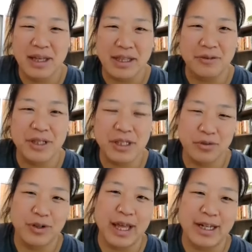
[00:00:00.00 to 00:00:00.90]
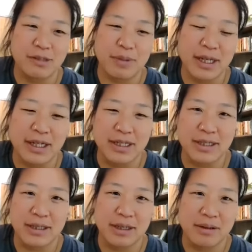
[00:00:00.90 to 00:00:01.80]
And the reason for that is
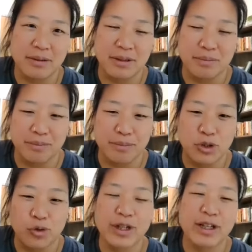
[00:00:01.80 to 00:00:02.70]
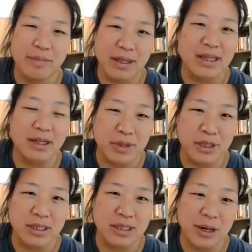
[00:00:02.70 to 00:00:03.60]
because the majority of methane
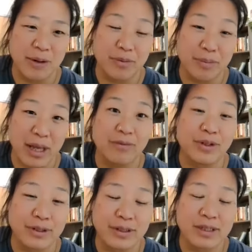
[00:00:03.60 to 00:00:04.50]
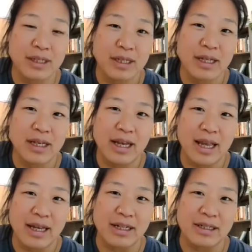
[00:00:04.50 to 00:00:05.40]
emissions come from landfills.
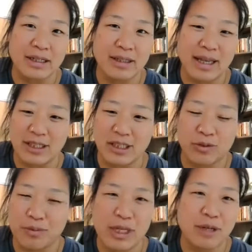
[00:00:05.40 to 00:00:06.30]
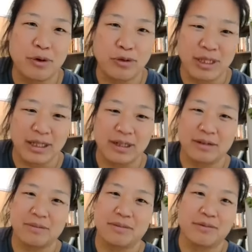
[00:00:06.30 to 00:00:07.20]
And that's just from
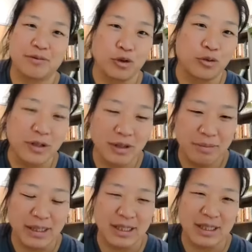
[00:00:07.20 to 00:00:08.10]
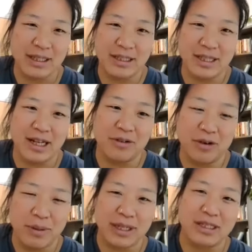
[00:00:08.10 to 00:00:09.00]
decomposing food, basically, because it's
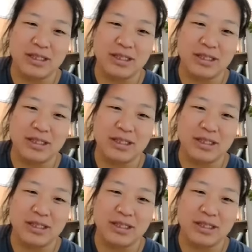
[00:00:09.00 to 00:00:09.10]
anaerobic.